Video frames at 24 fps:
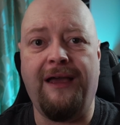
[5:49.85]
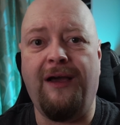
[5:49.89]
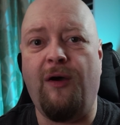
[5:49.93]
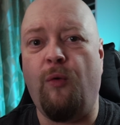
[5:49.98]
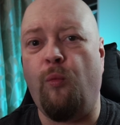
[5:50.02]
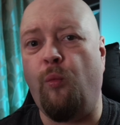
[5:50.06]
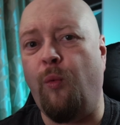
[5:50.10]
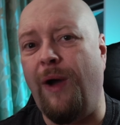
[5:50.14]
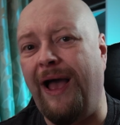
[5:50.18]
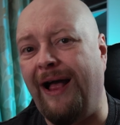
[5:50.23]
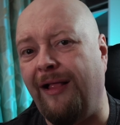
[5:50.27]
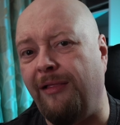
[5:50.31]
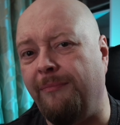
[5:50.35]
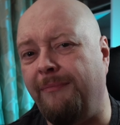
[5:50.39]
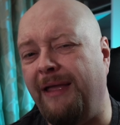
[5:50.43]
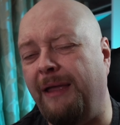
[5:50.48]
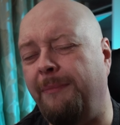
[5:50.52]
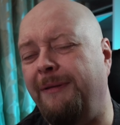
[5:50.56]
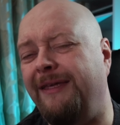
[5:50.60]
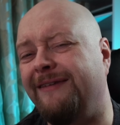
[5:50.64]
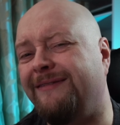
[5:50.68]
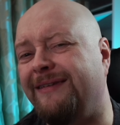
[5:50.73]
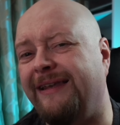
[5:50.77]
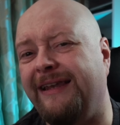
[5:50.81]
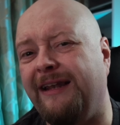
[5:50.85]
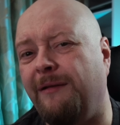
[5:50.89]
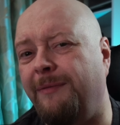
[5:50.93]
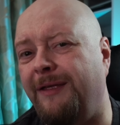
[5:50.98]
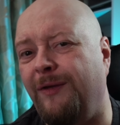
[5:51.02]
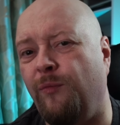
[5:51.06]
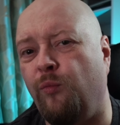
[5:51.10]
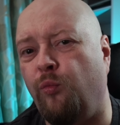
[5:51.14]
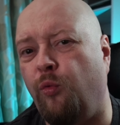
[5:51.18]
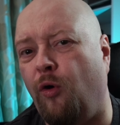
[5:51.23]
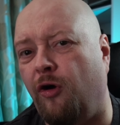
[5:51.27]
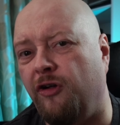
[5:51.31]
well, maybe it's a little bit
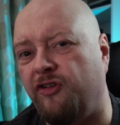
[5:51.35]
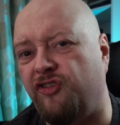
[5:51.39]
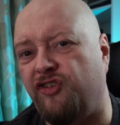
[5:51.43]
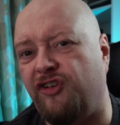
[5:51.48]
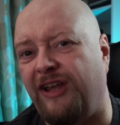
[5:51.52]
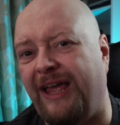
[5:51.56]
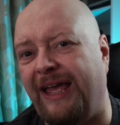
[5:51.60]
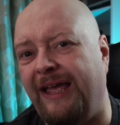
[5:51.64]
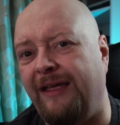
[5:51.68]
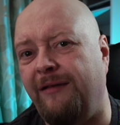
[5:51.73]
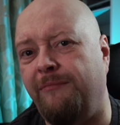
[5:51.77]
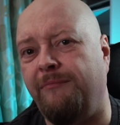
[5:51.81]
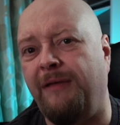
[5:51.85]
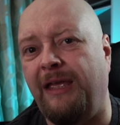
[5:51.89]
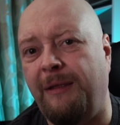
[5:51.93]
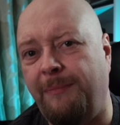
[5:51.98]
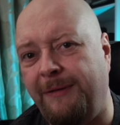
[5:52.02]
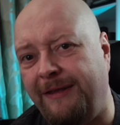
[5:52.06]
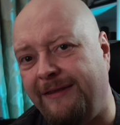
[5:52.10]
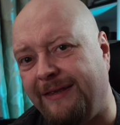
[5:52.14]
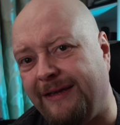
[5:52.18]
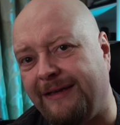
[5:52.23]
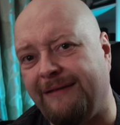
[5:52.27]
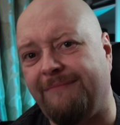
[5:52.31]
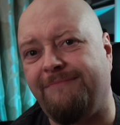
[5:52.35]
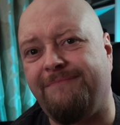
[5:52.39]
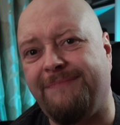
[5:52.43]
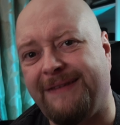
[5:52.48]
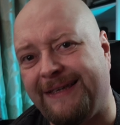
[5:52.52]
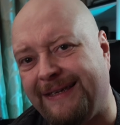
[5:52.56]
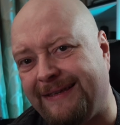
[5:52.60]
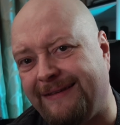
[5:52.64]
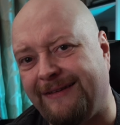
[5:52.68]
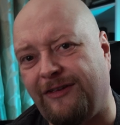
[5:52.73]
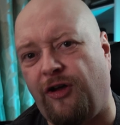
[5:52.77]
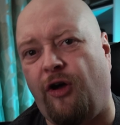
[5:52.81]
washed out, maybe the
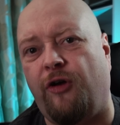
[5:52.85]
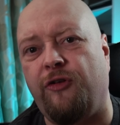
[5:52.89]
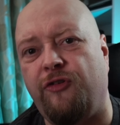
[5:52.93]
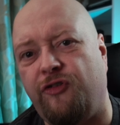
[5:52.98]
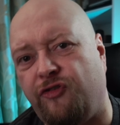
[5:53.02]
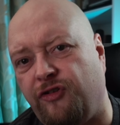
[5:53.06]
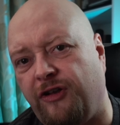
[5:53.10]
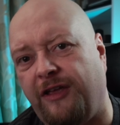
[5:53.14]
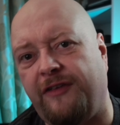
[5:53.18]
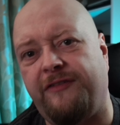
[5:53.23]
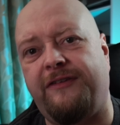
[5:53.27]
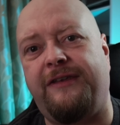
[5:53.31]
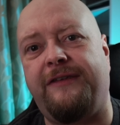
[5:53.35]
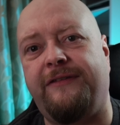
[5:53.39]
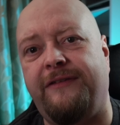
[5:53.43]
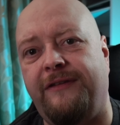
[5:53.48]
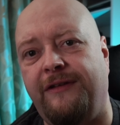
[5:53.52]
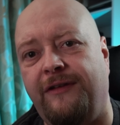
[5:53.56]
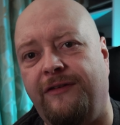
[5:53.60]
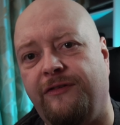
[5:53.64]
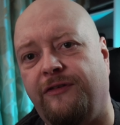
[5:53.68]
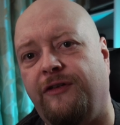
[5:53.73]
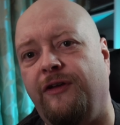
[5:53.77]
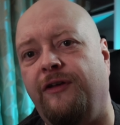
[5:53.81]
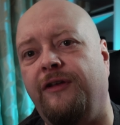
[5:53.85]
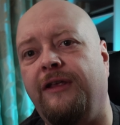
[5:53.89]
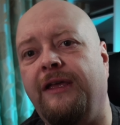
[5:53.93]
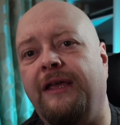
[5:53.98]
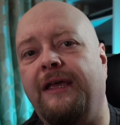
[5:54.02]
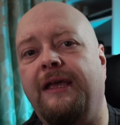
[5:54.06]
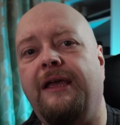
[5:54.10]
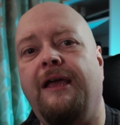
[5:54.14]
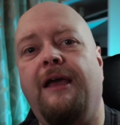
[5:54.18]
contrast isn't as good.